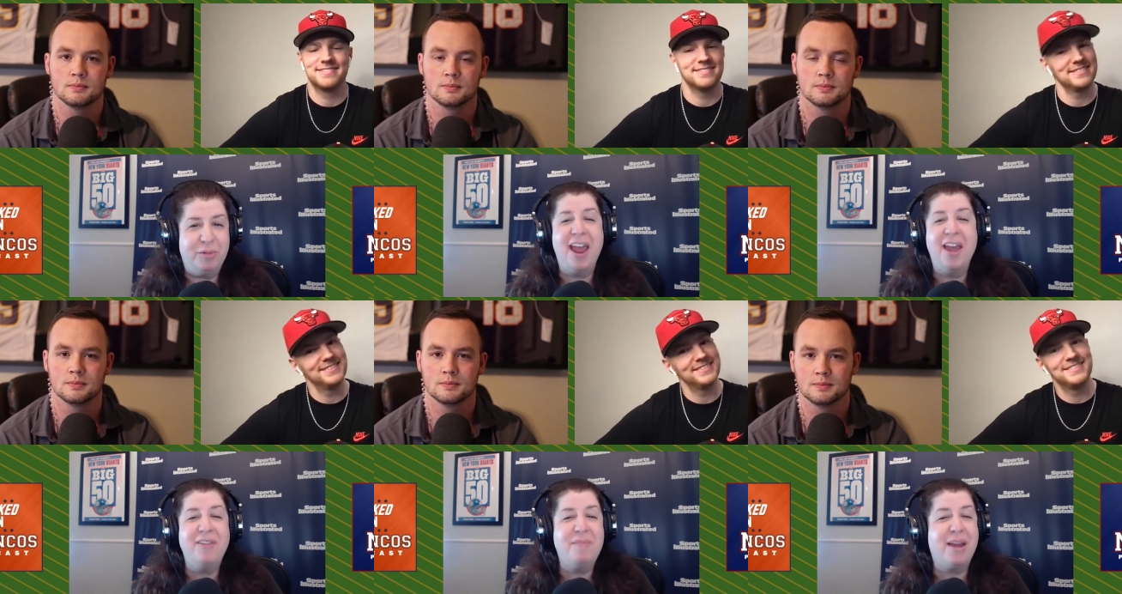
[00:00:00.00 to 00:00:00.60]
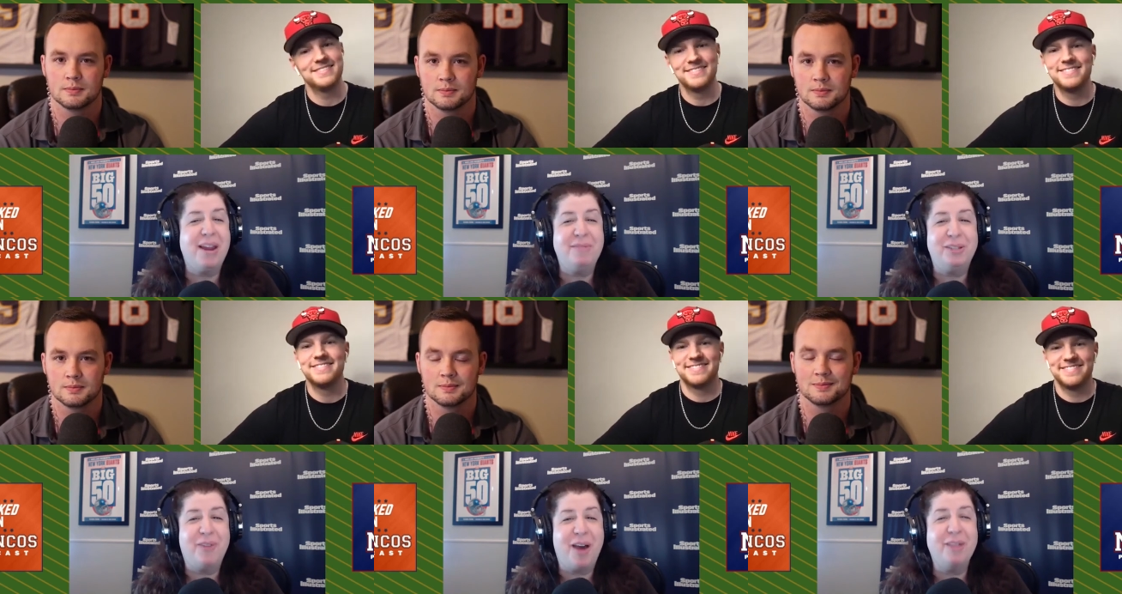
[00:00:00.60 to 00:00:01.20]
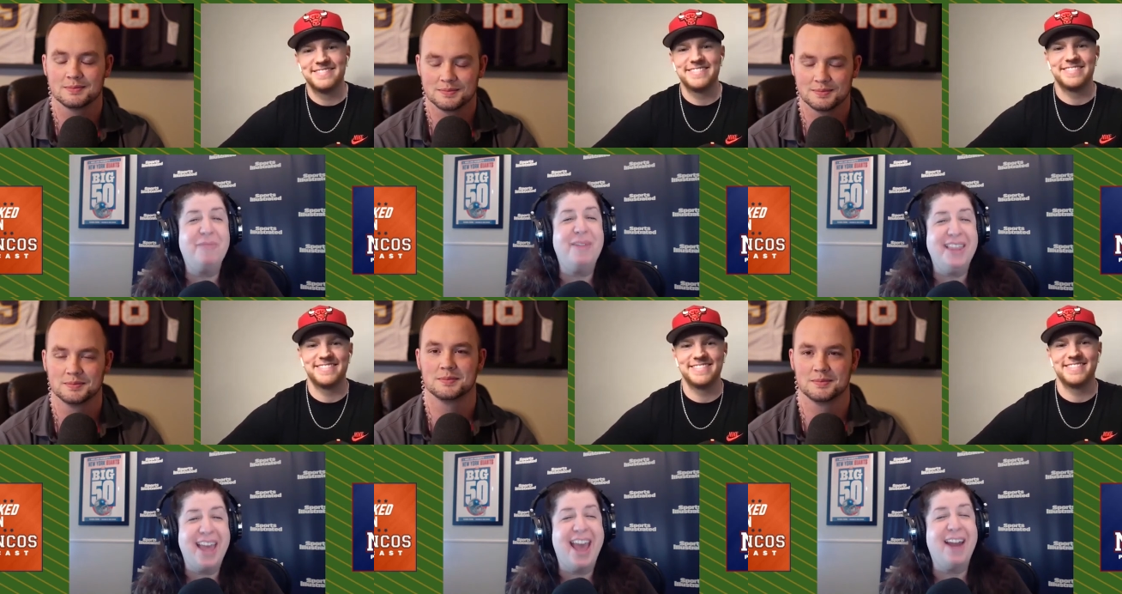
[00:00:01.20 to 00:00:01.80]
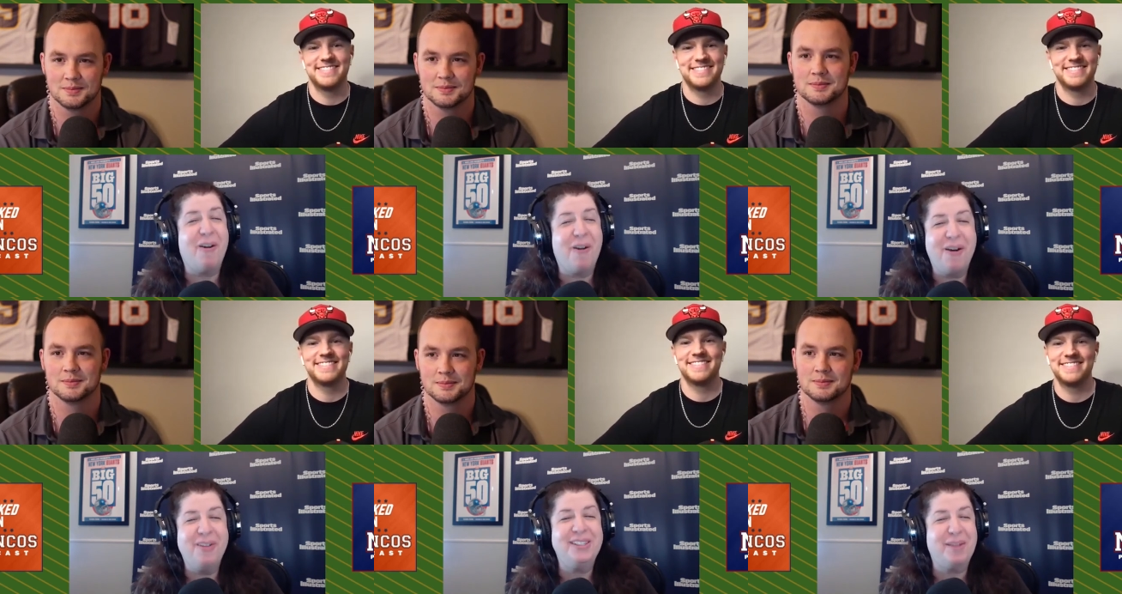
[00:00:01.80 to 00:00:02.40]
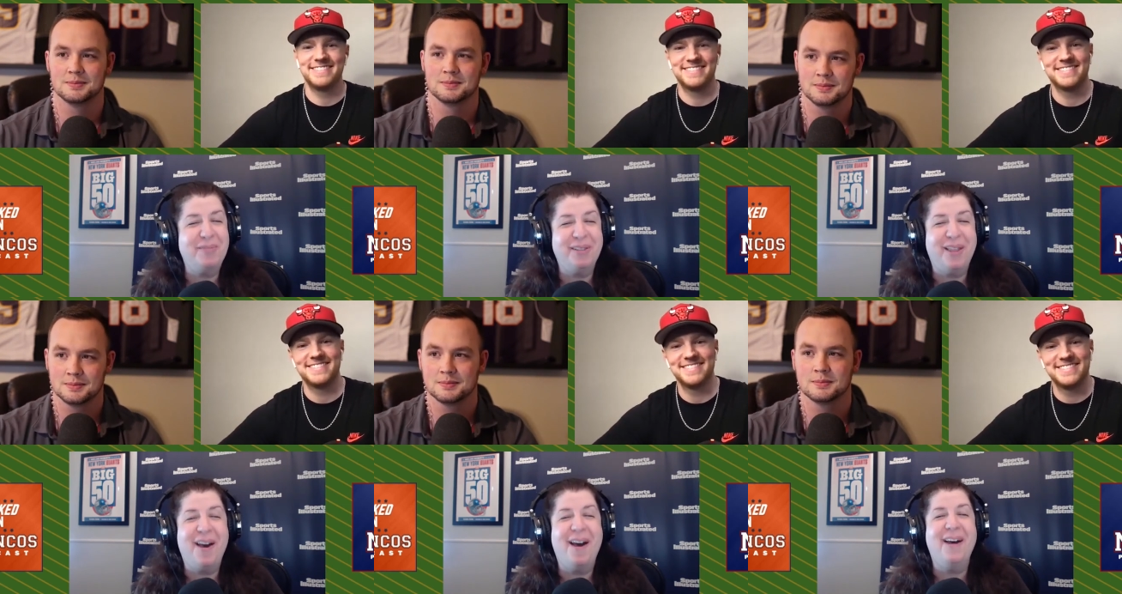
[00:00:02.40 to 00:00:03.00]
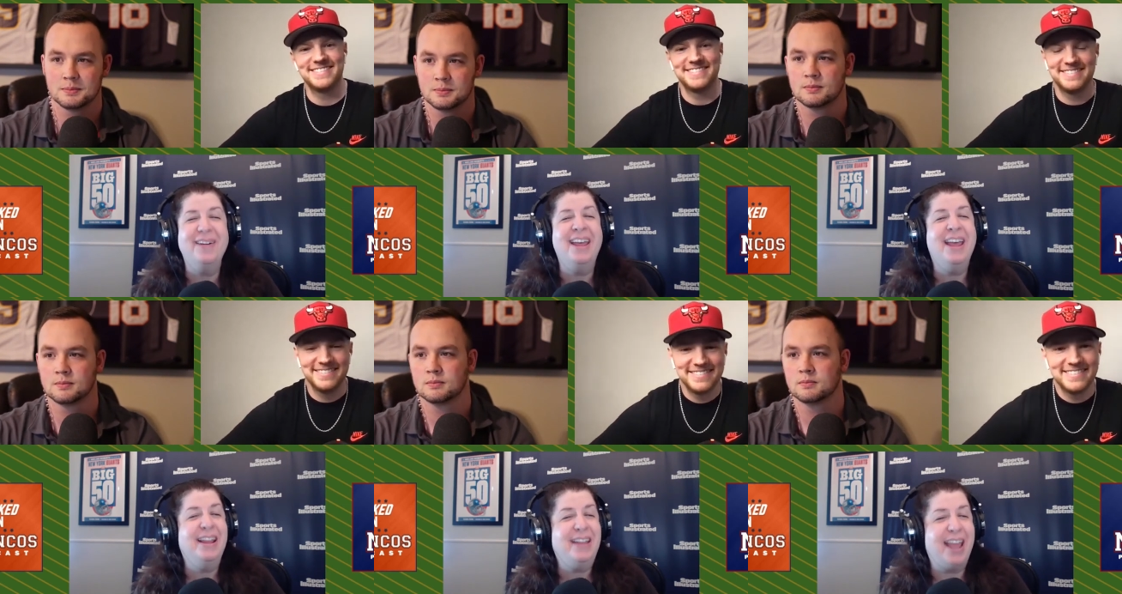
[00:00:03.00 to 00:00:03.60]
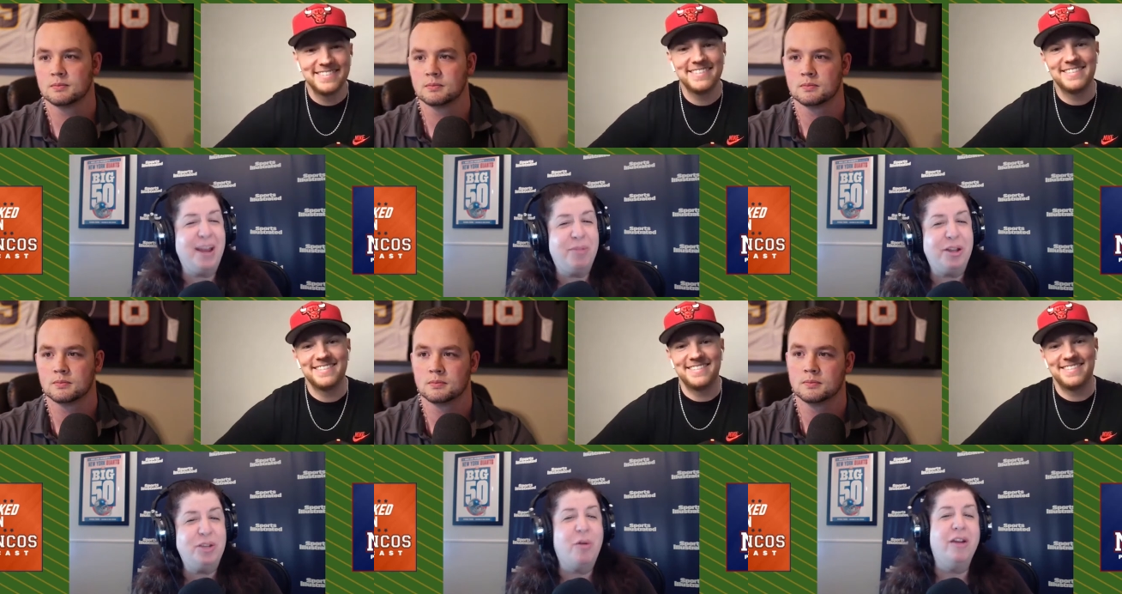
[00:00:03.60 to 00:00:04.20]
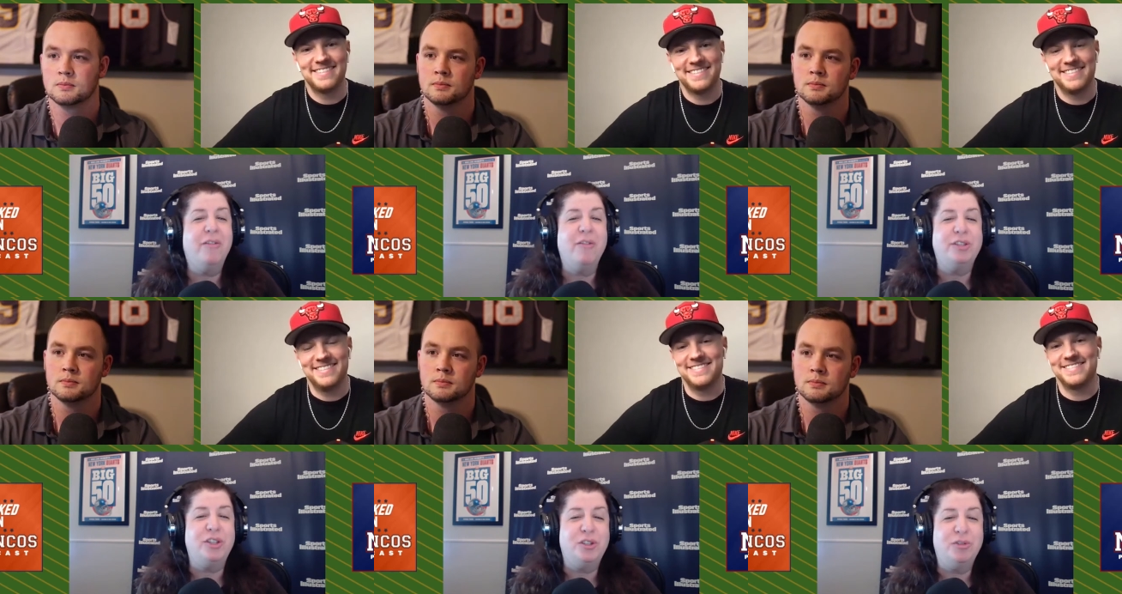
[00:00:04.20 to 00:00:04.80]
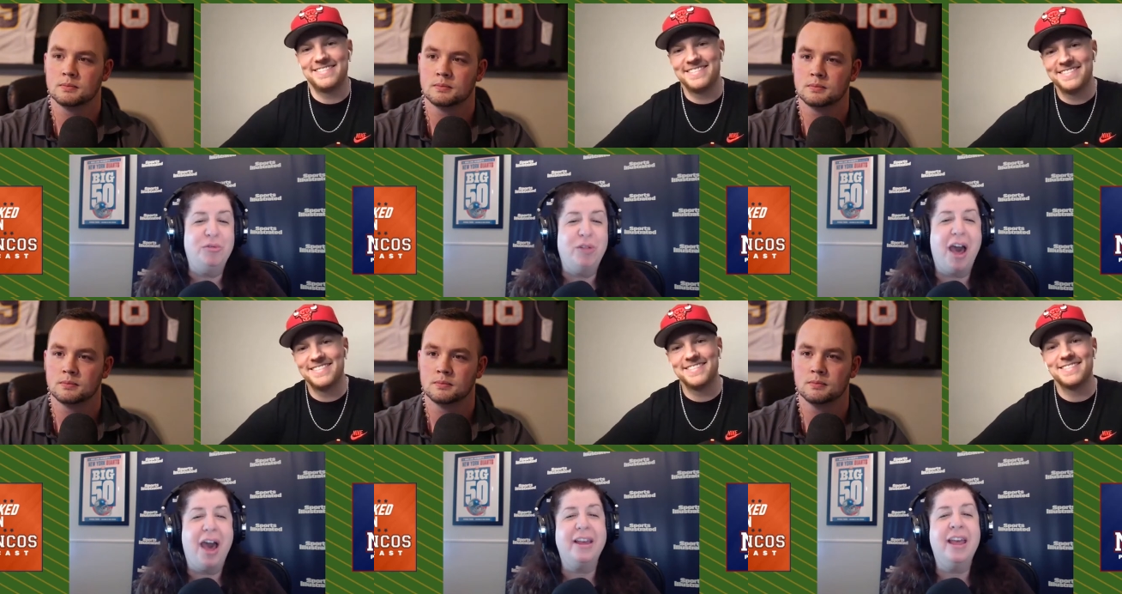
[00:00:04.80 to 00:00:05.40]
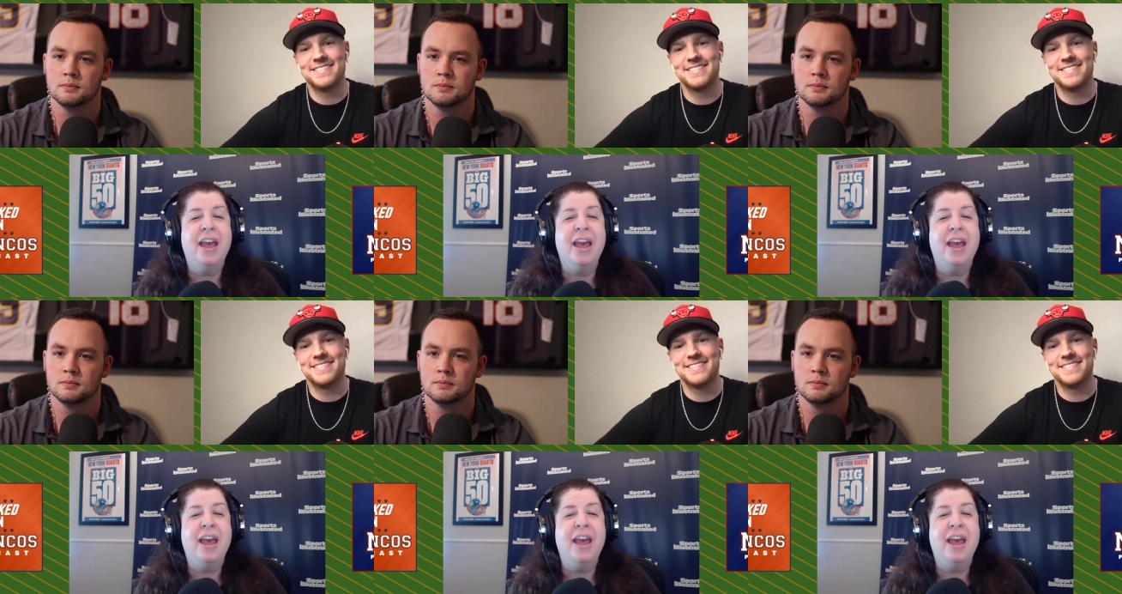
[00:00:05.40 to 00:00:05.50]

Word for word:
Speaker 1: everybody was following that all summer long Teddy Bridgewater versus Drew Lock.